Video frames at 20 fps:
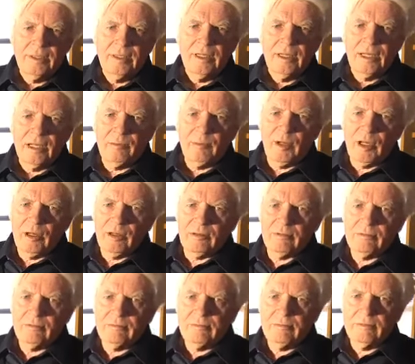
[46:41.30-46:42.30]
It'll be
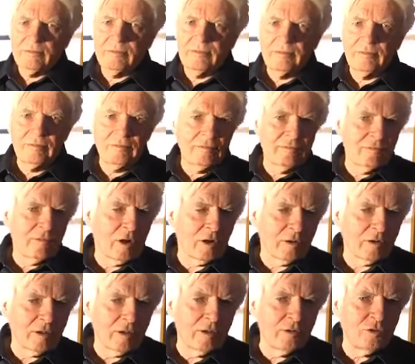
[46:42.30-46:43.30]
on,
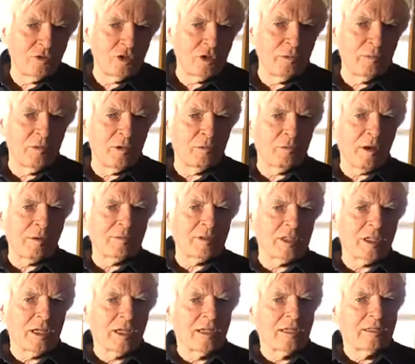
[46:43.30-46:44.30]
YouTube and the website?